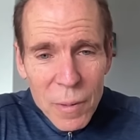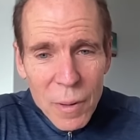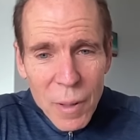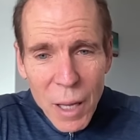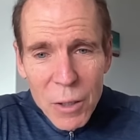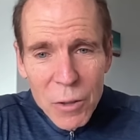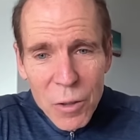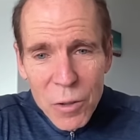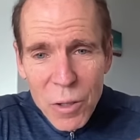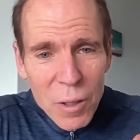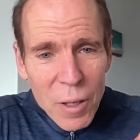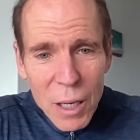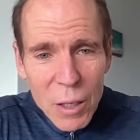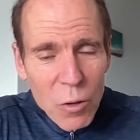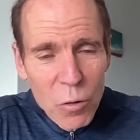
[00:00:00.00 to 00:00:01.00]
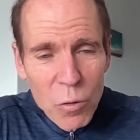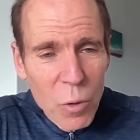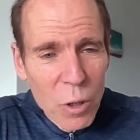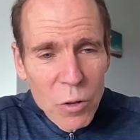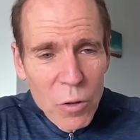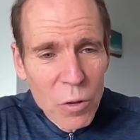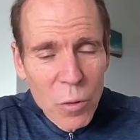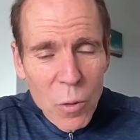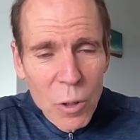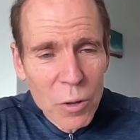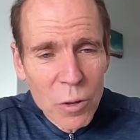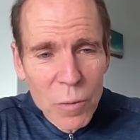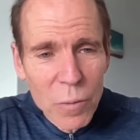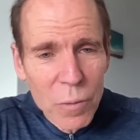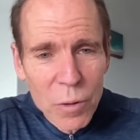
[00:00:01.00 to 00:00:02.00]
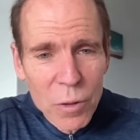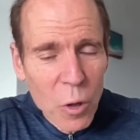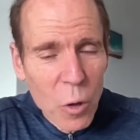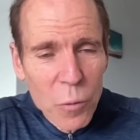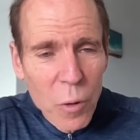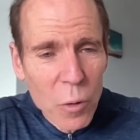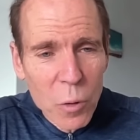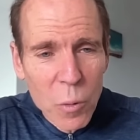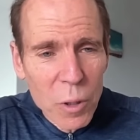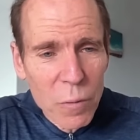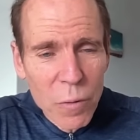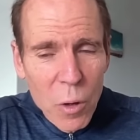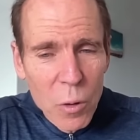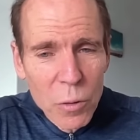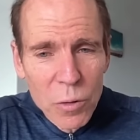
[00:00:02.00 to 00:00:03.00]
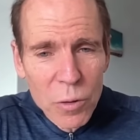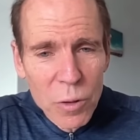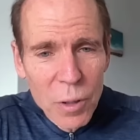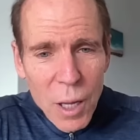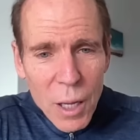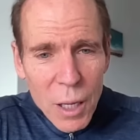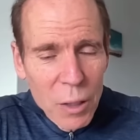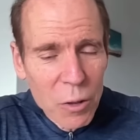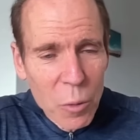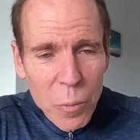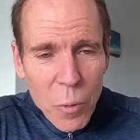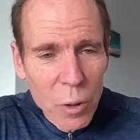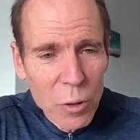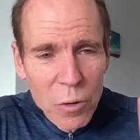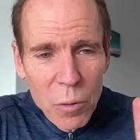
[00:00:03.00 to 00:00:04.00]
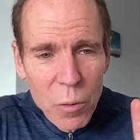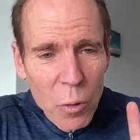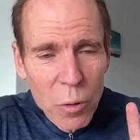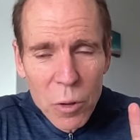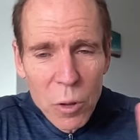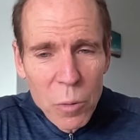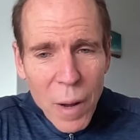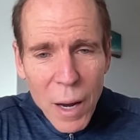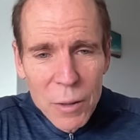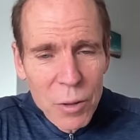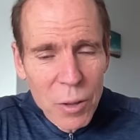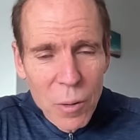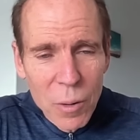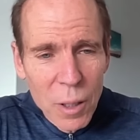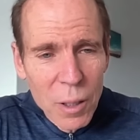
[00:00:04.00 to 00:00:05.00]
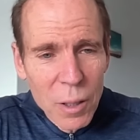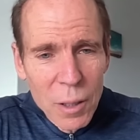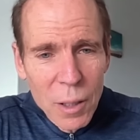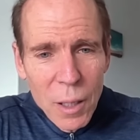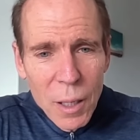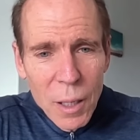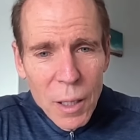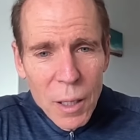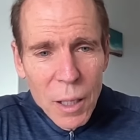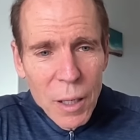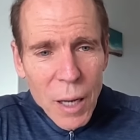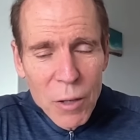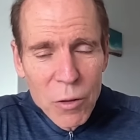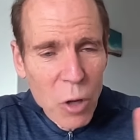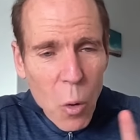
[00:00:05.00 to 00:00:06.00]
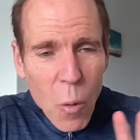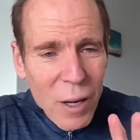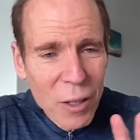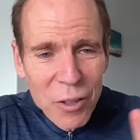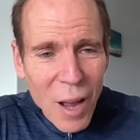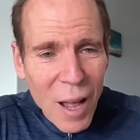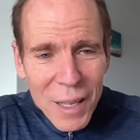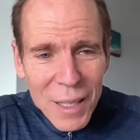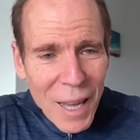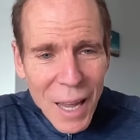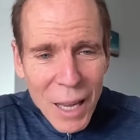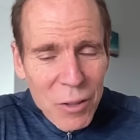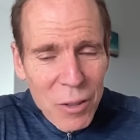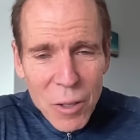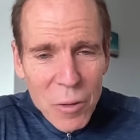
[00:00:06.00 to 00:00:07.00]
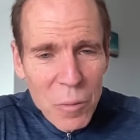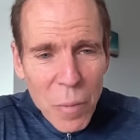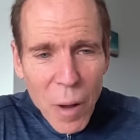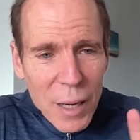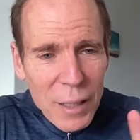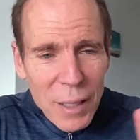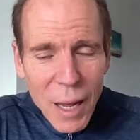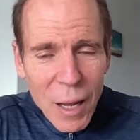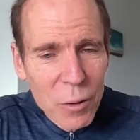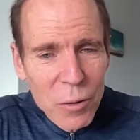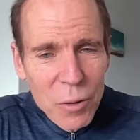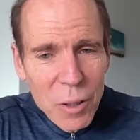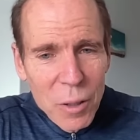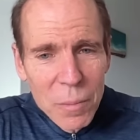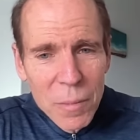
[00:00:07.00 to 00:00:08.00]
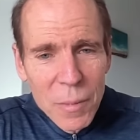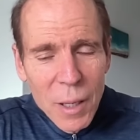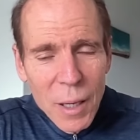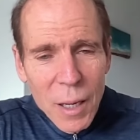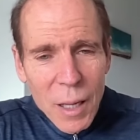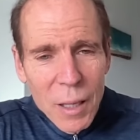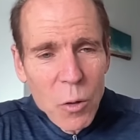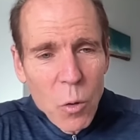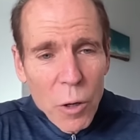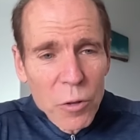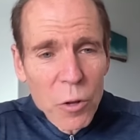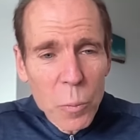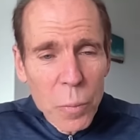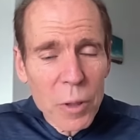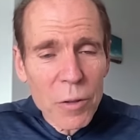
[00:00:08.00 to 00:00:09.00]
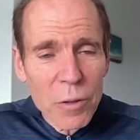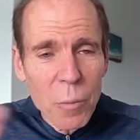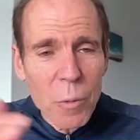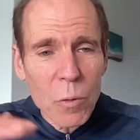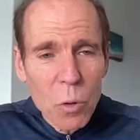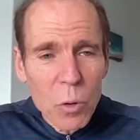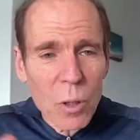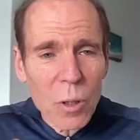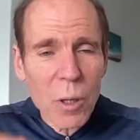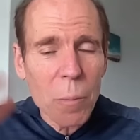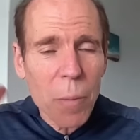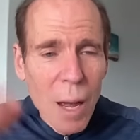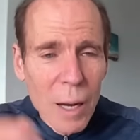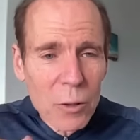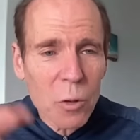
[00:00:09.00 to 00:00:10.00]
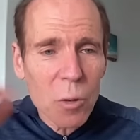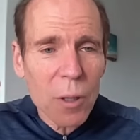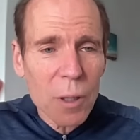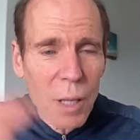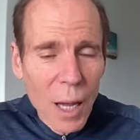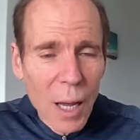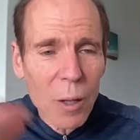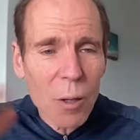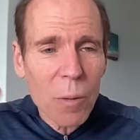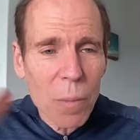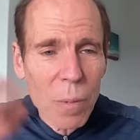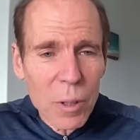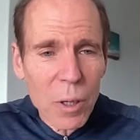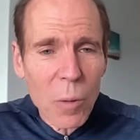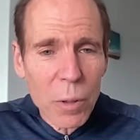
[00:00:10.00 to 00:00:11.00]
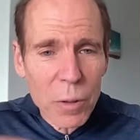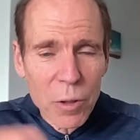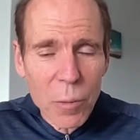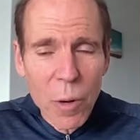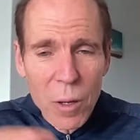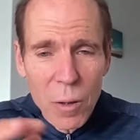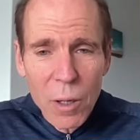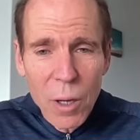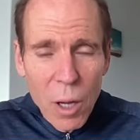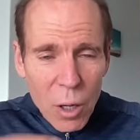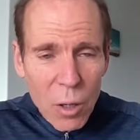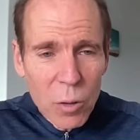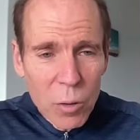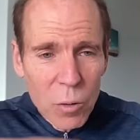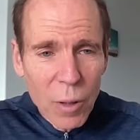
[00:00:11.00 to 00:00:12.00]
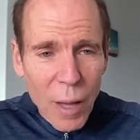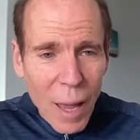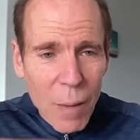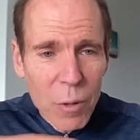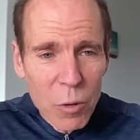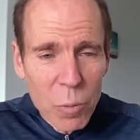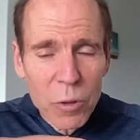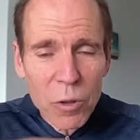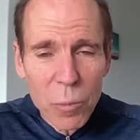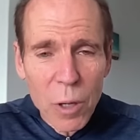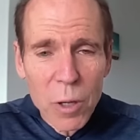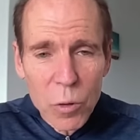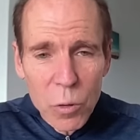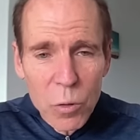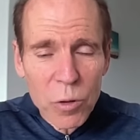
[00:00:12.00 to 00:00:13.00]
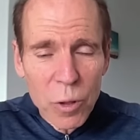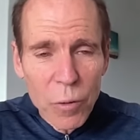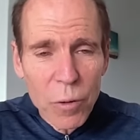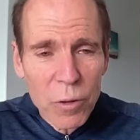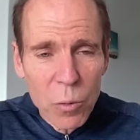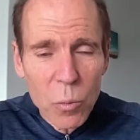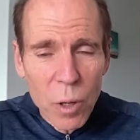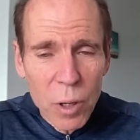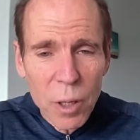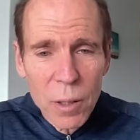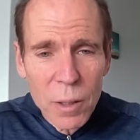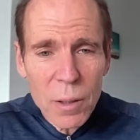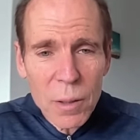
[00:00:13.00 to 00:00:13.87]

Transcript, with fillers: Lettuce is the nature's richest source of sulfoquinivose. It supports the growth of good bacteria. It has no oxalic acid, doesn't bind calcium. And then also put some arugula or bok choy or kale or, you know, put some other cabbage, put some other cruciferous in with it.